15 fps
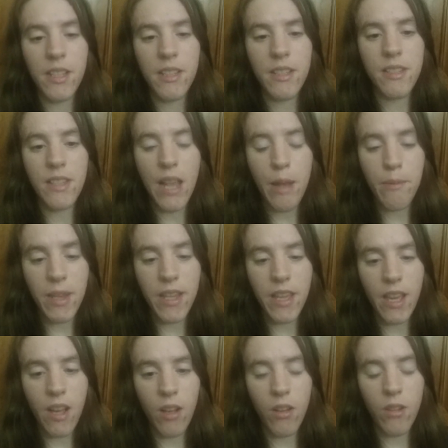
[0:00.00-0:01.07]

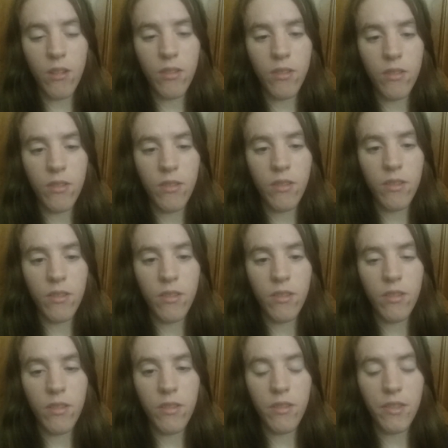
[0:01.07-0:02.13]
Samael,
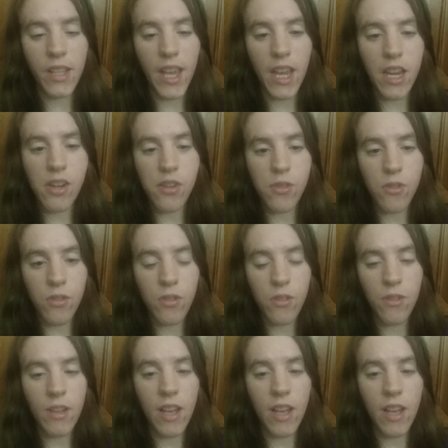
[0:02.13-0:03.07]
the angel,